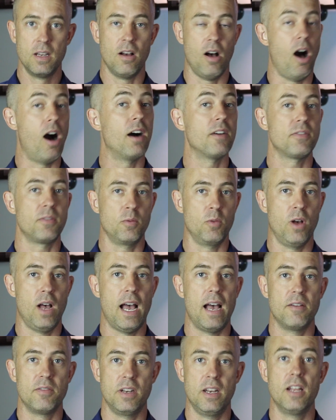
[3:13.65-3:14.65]
often will
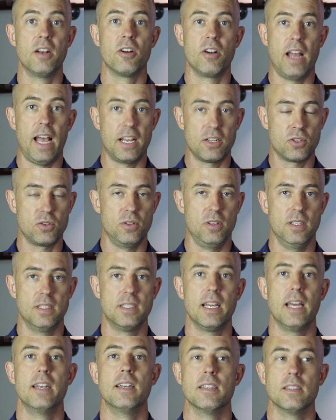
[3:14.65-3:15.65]
have an international
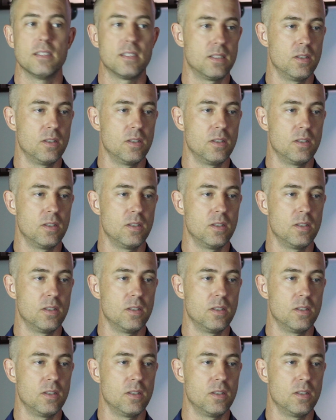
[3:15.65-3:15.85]
attendance.